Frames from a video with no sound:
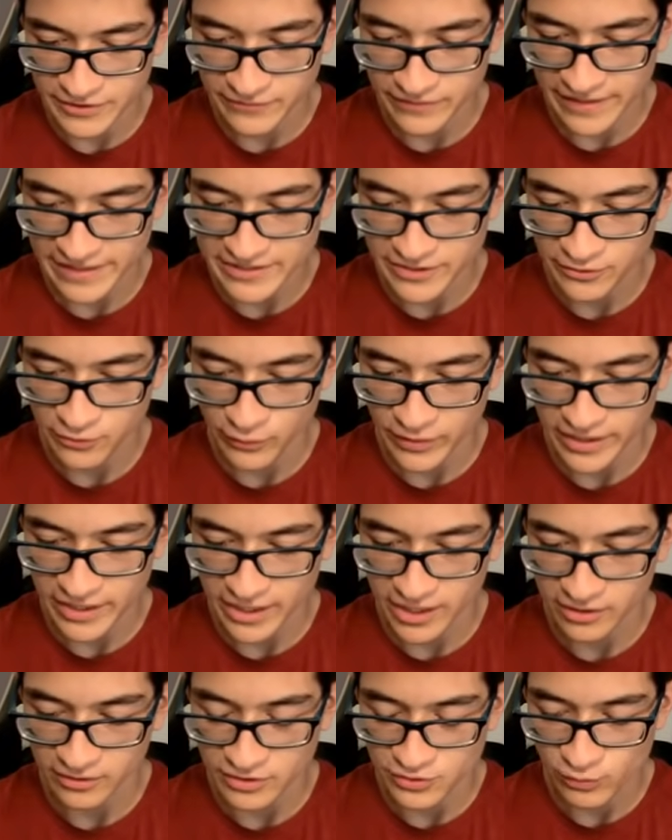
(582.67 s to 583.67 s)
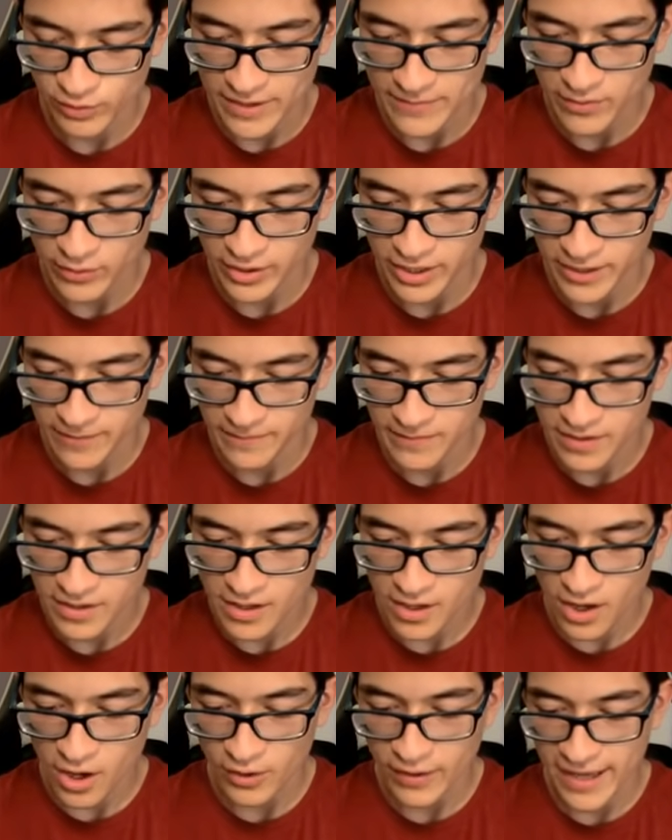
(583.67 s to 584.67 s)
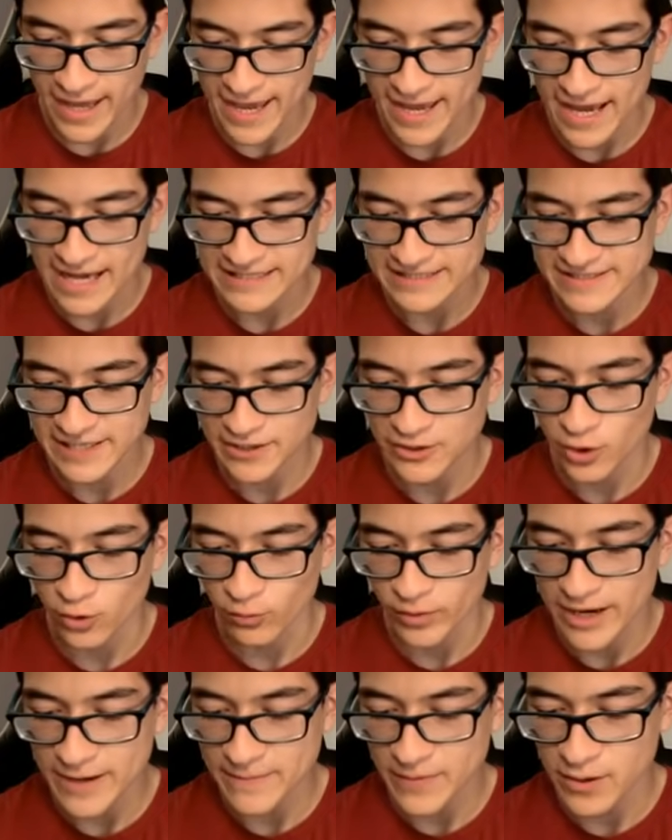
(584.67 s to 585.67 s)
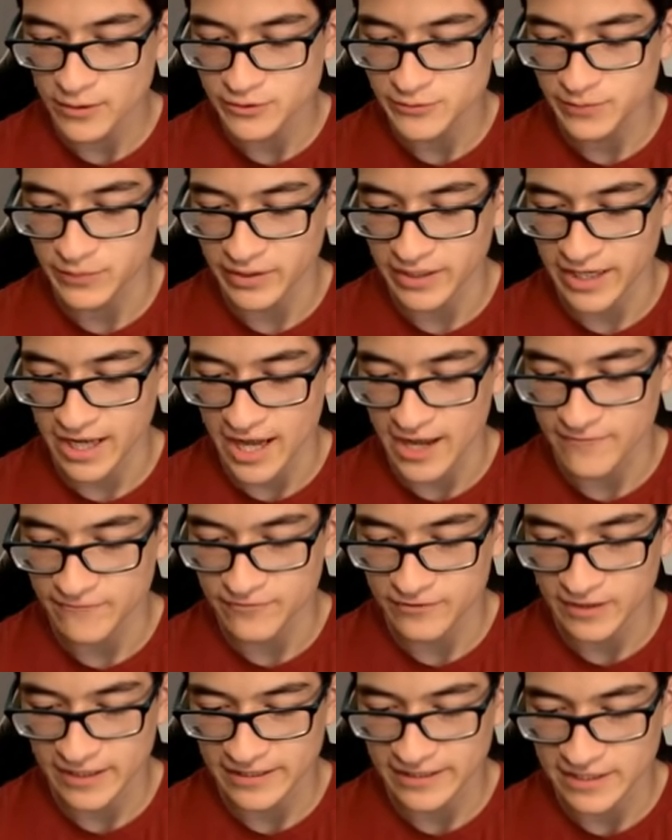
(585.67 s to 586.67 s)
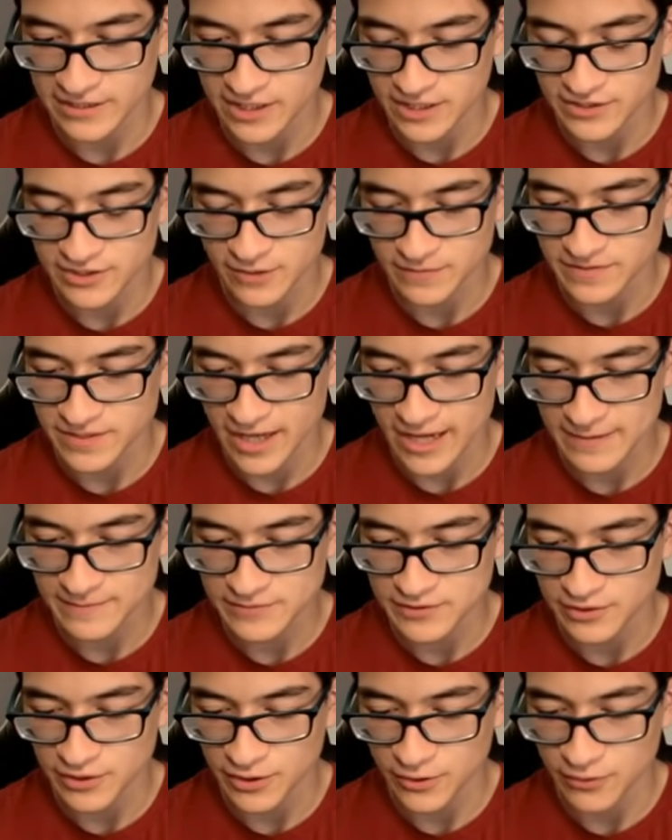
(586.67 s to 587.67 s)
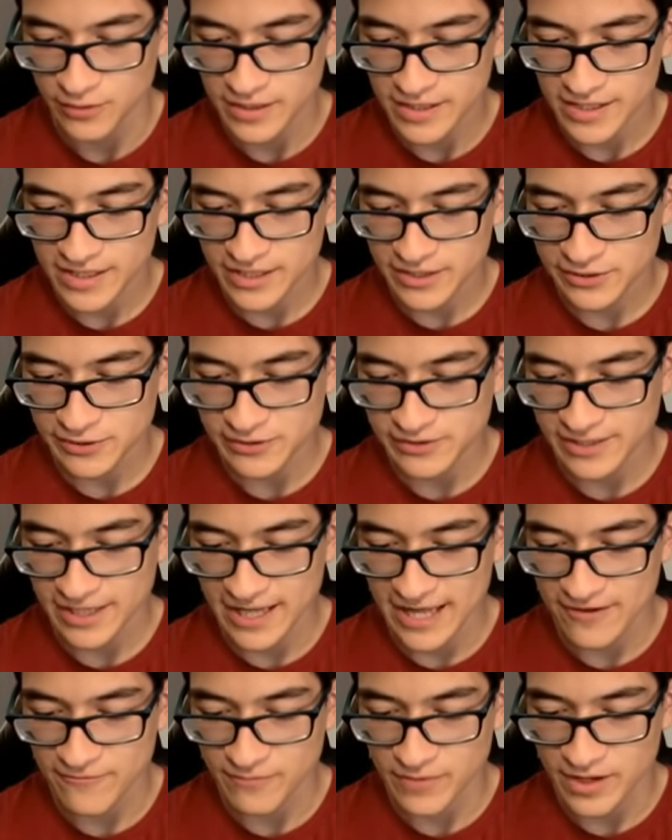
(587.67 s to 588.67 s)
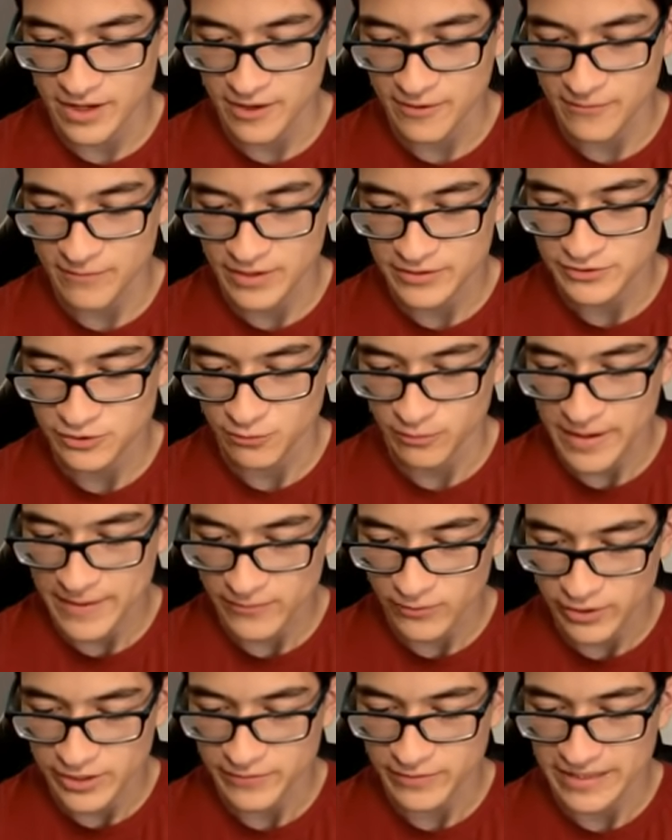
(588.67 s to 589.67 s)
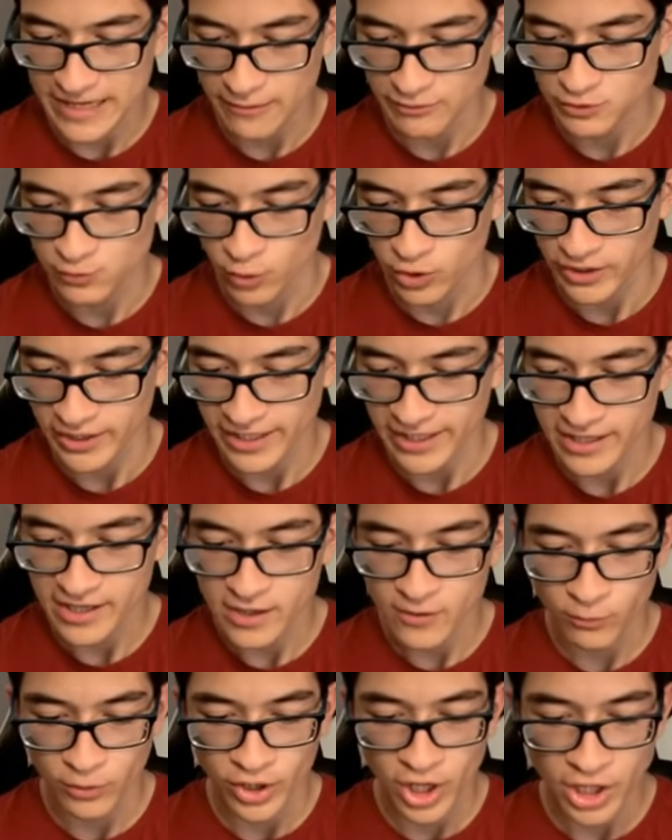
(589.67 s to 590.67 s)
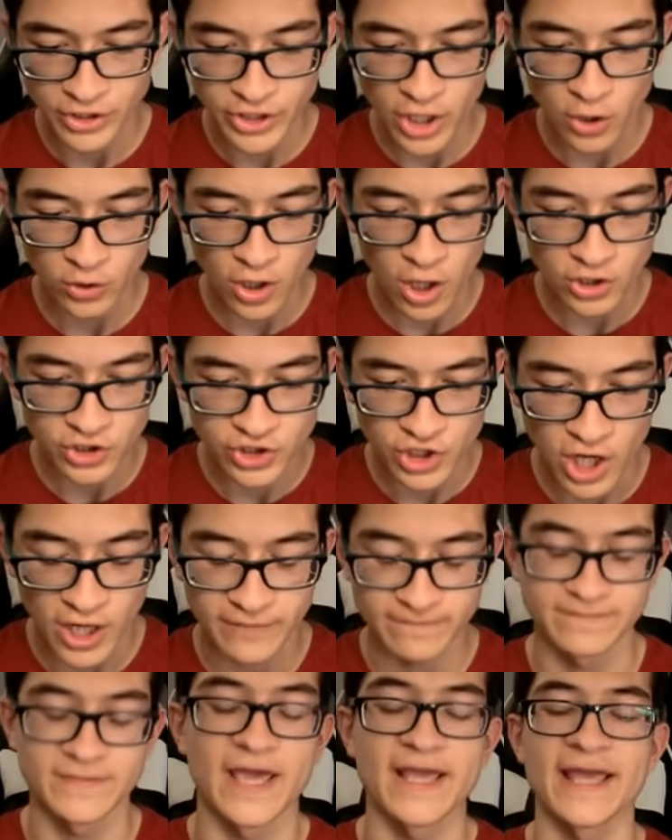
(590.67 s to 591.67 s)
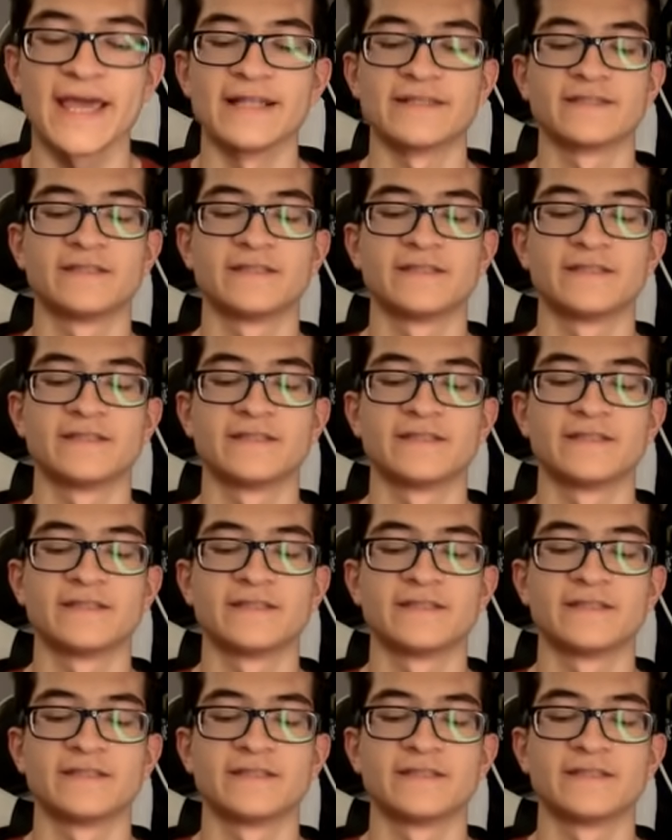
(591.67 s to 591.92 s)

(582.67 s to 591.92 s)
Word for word: Let's see if we can get down the wing here. Let's rainbow him. Okay. I said no rainbows, but I feel like that sometimes you know you just kind of have mu uh, muscle memory. But now it's working. Ronaldo, long shot. Dang